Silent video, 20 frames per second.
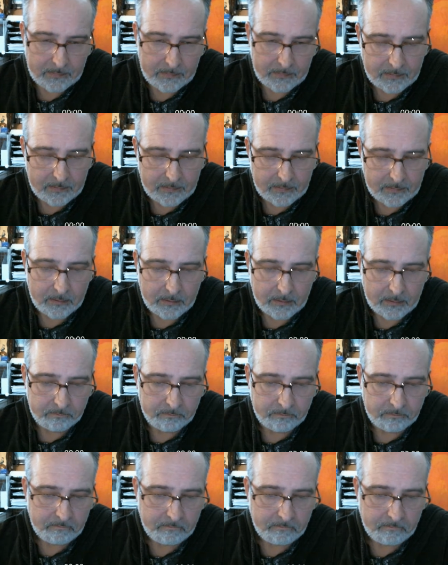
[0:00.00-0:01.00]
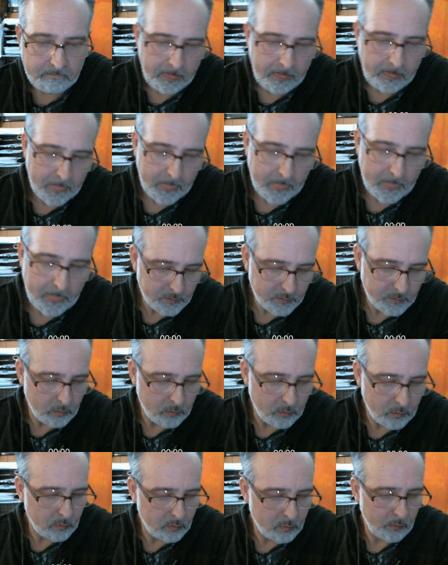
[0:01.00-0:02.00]
Um, so
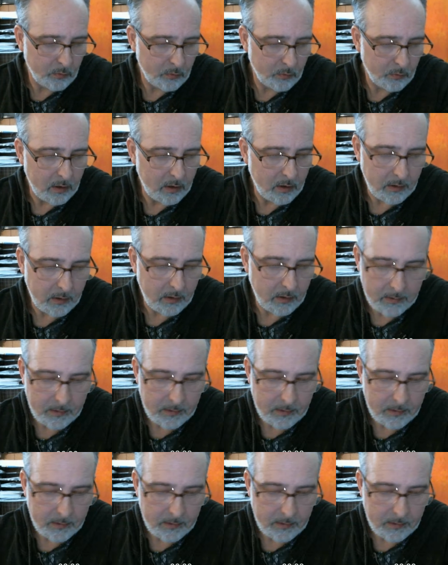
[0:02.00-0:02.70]
when O'Barr,